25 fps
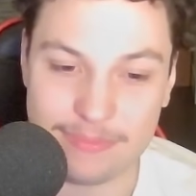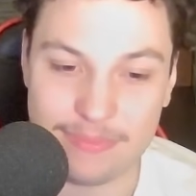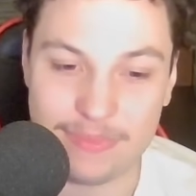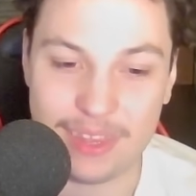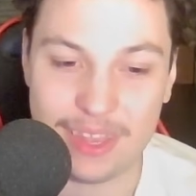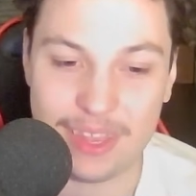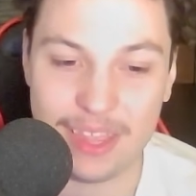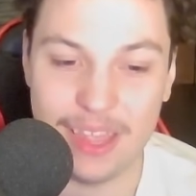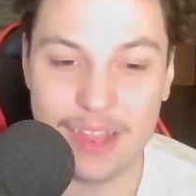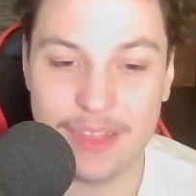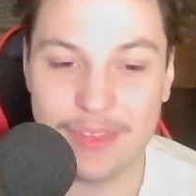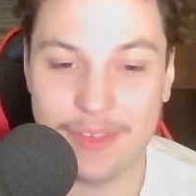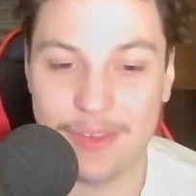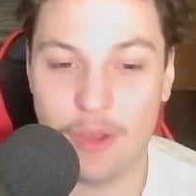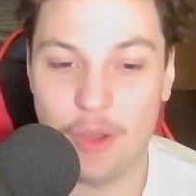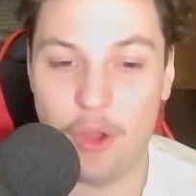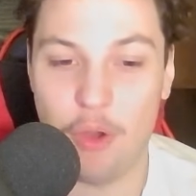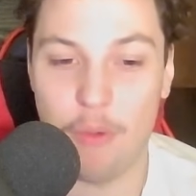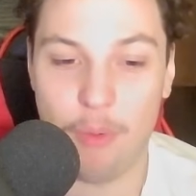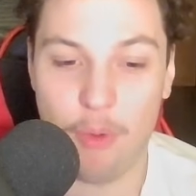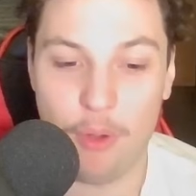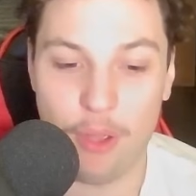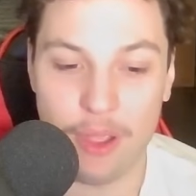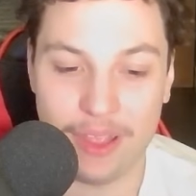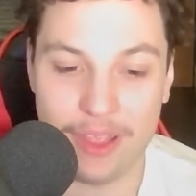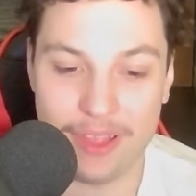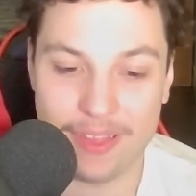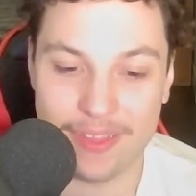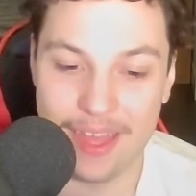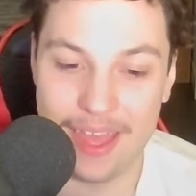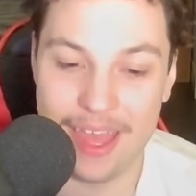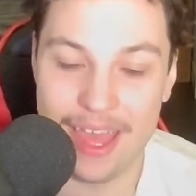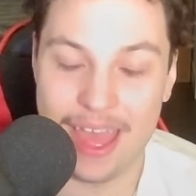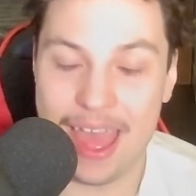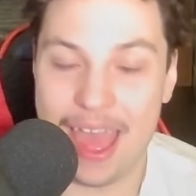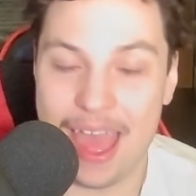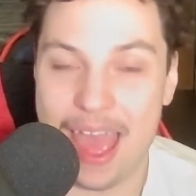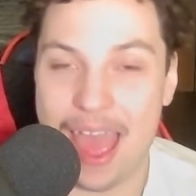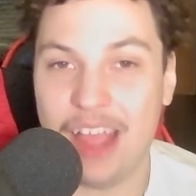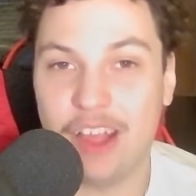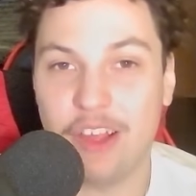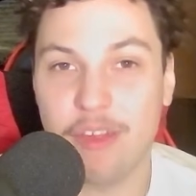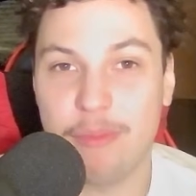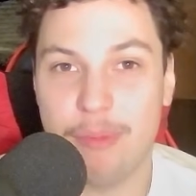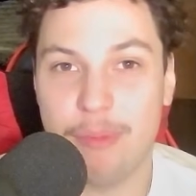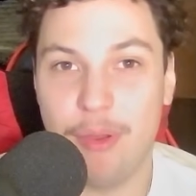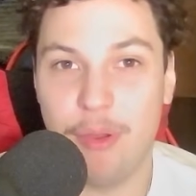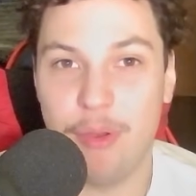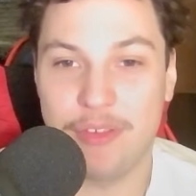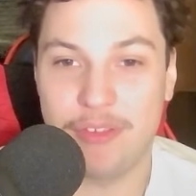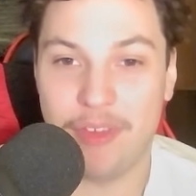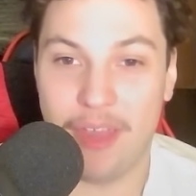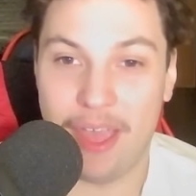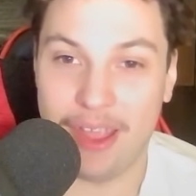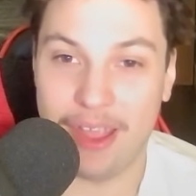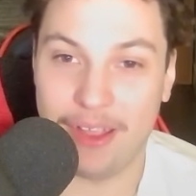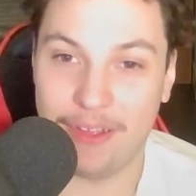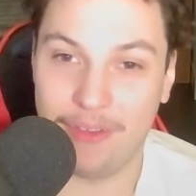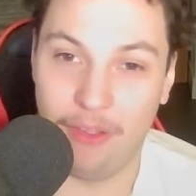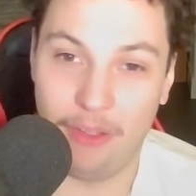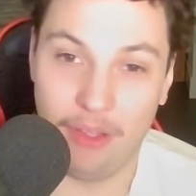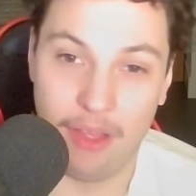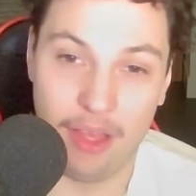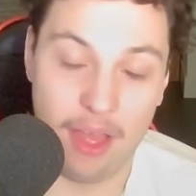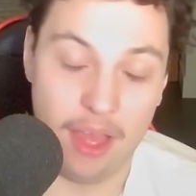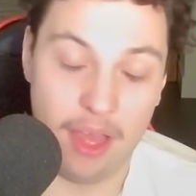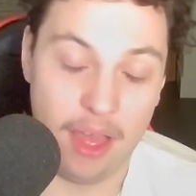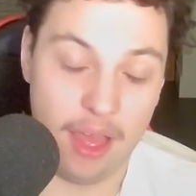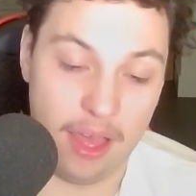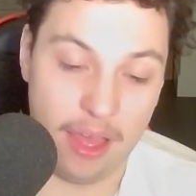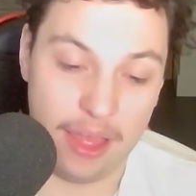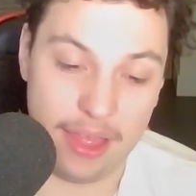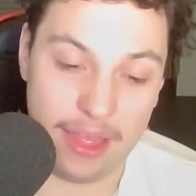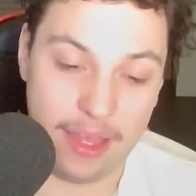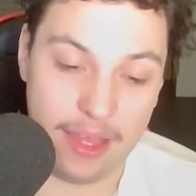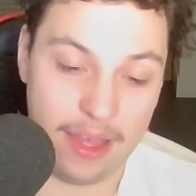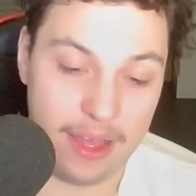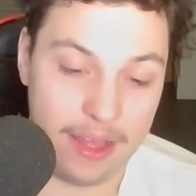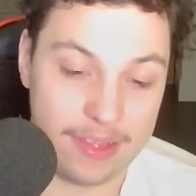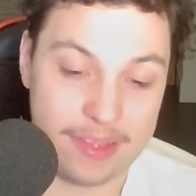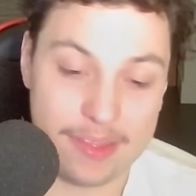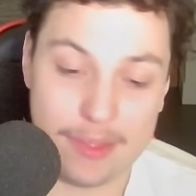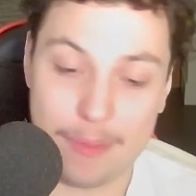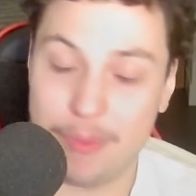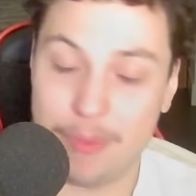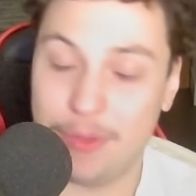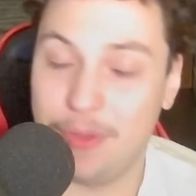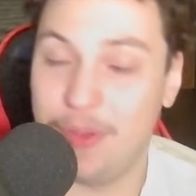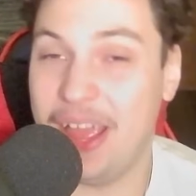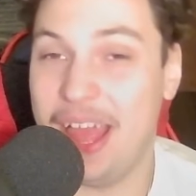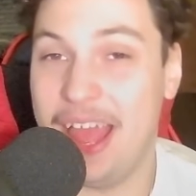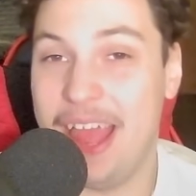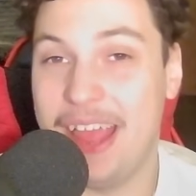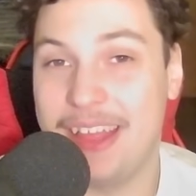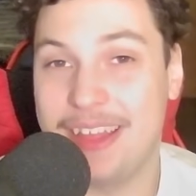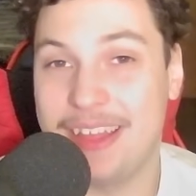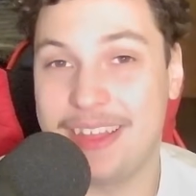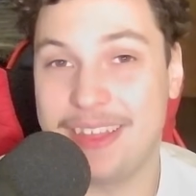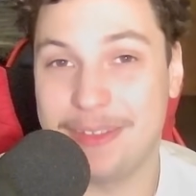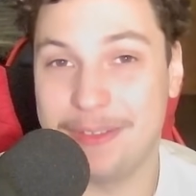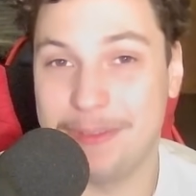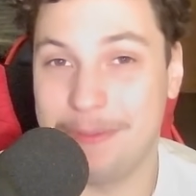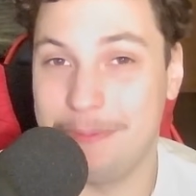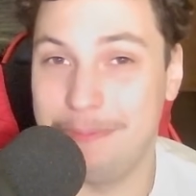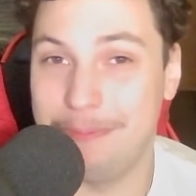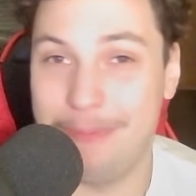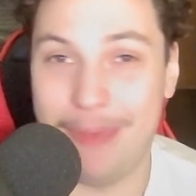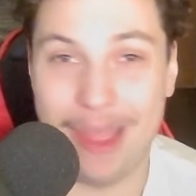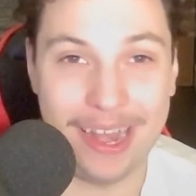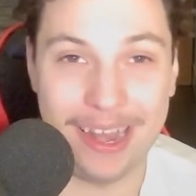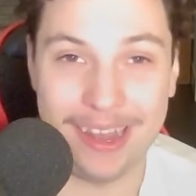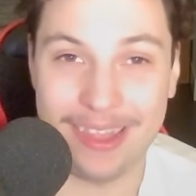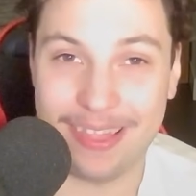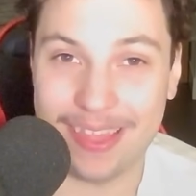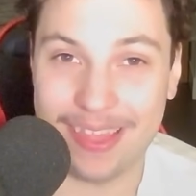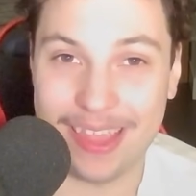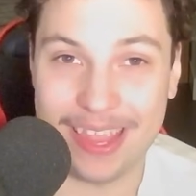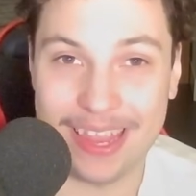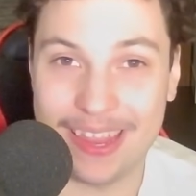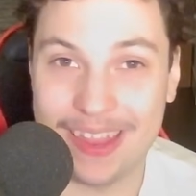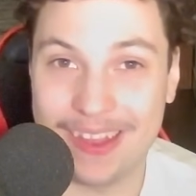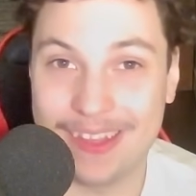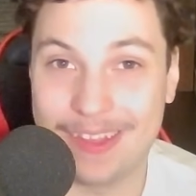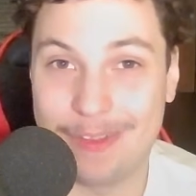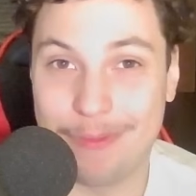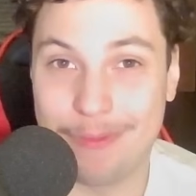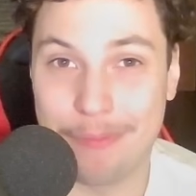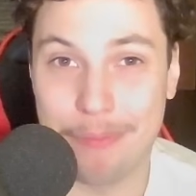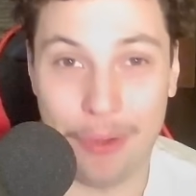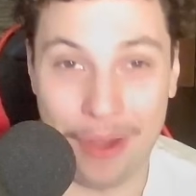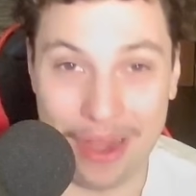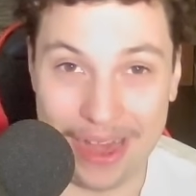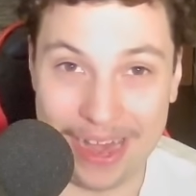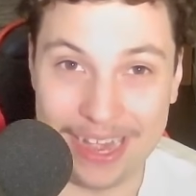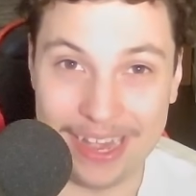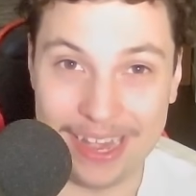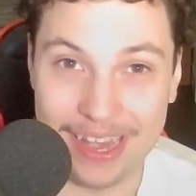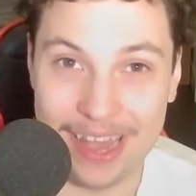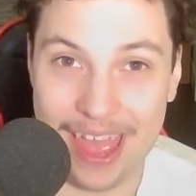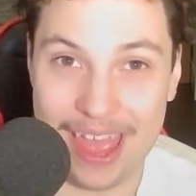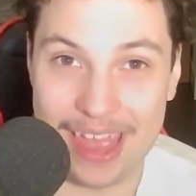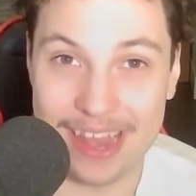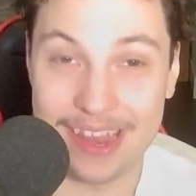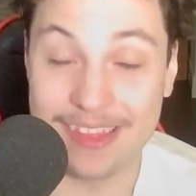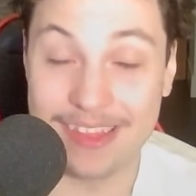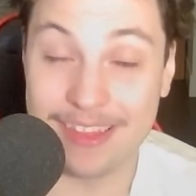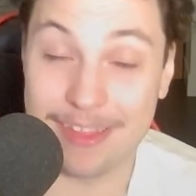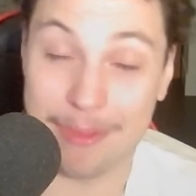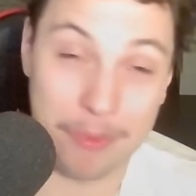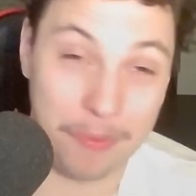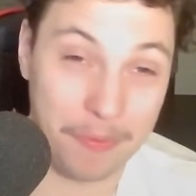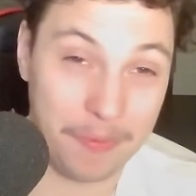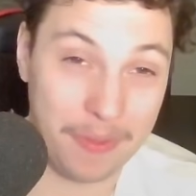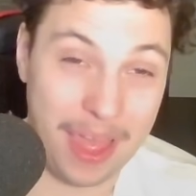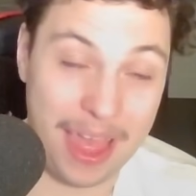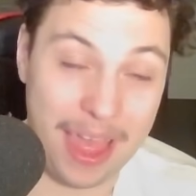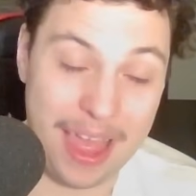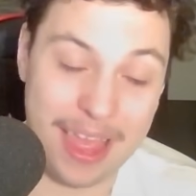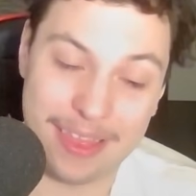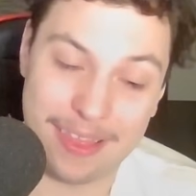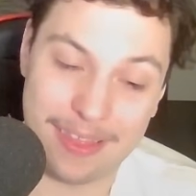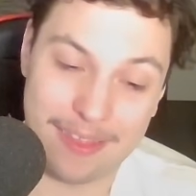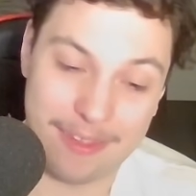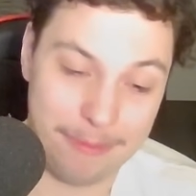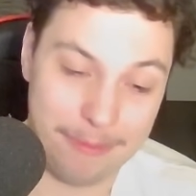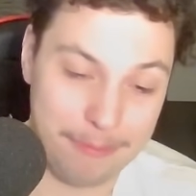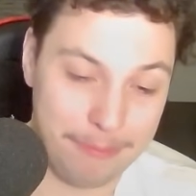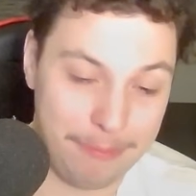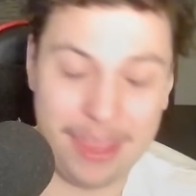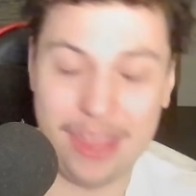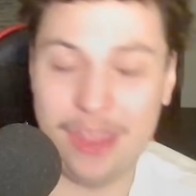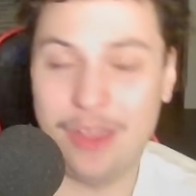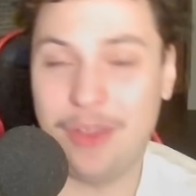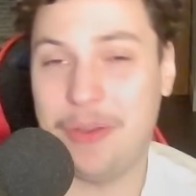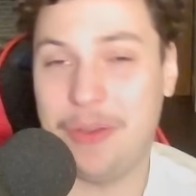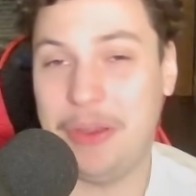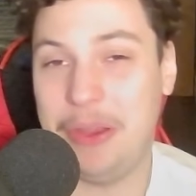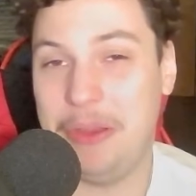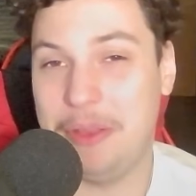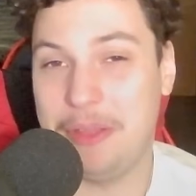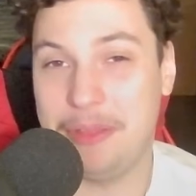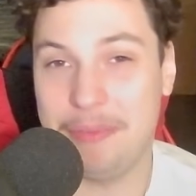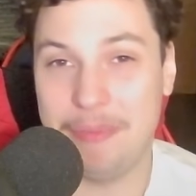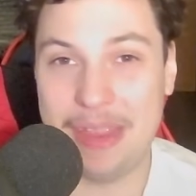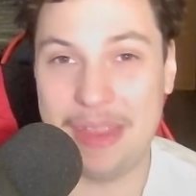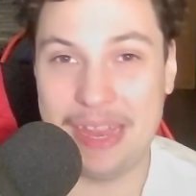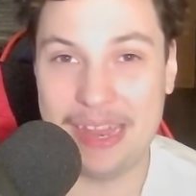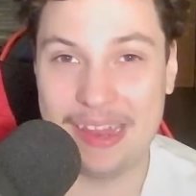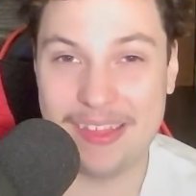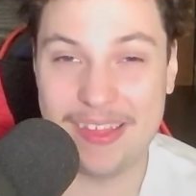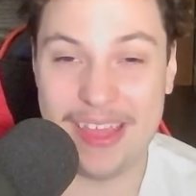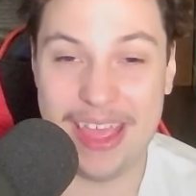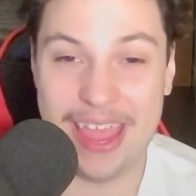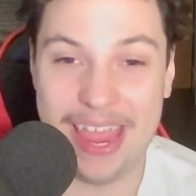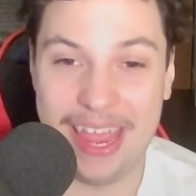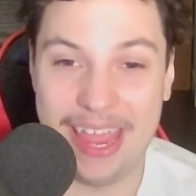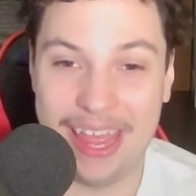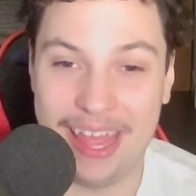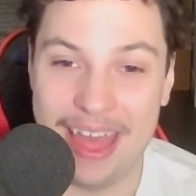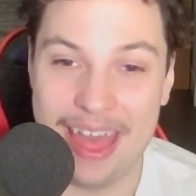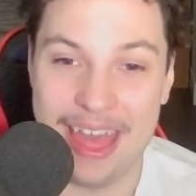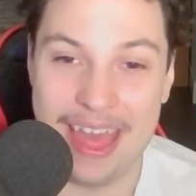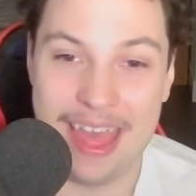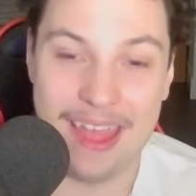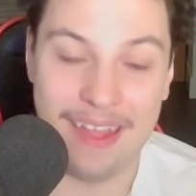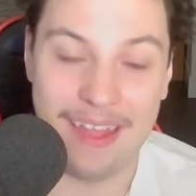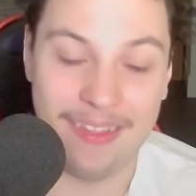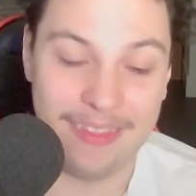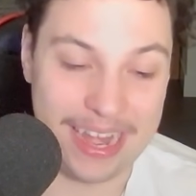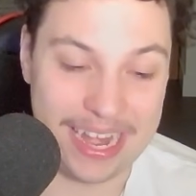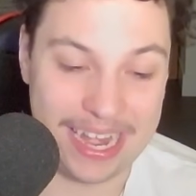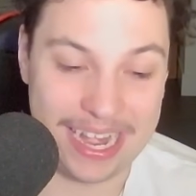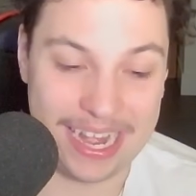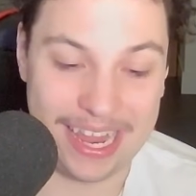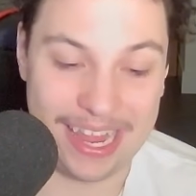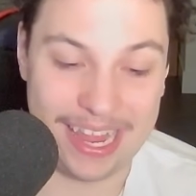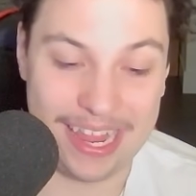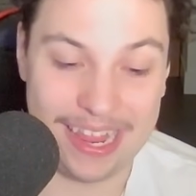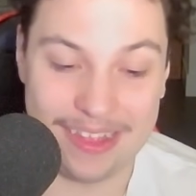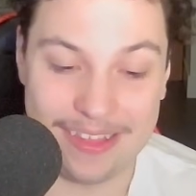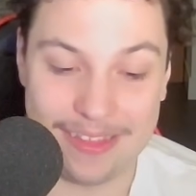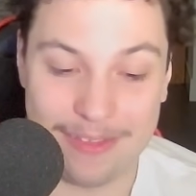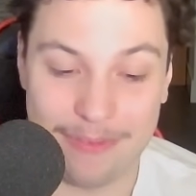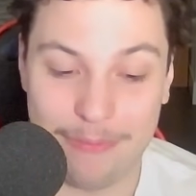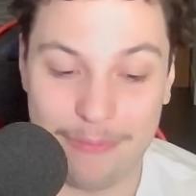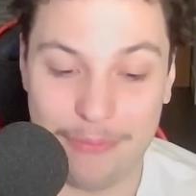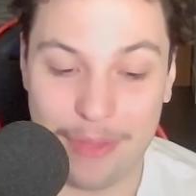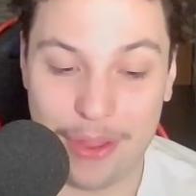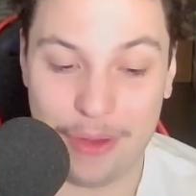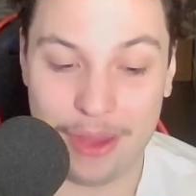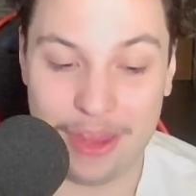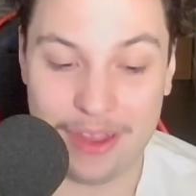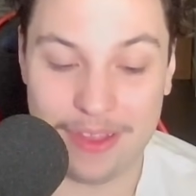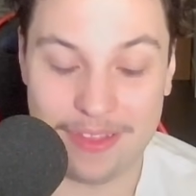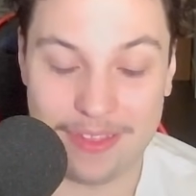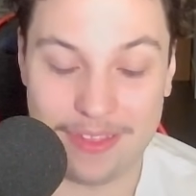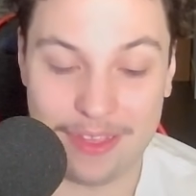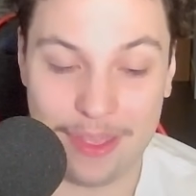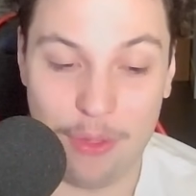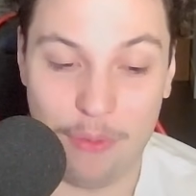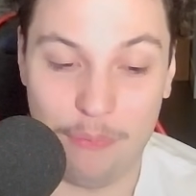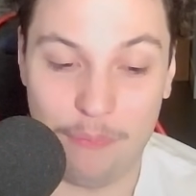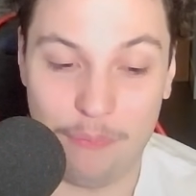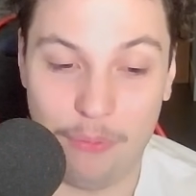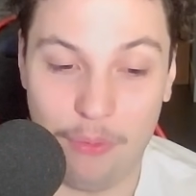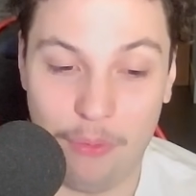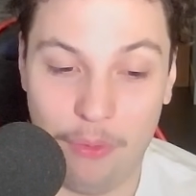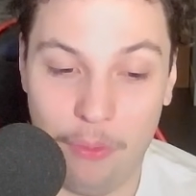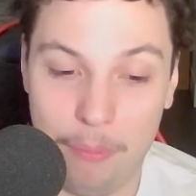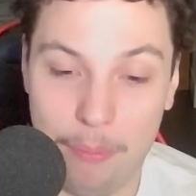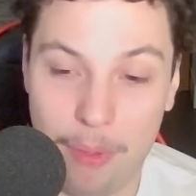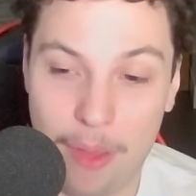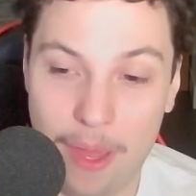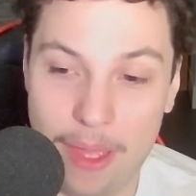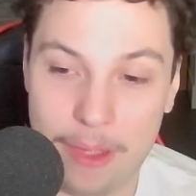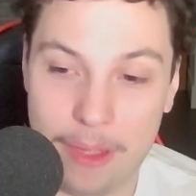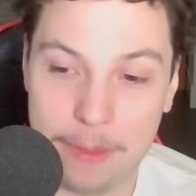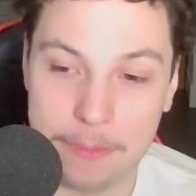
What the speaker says: Let's go, boys. Expo cycle. Some of you guys might think it's brain dead. Some of you guys may agree with me in saying that it is very skillful, but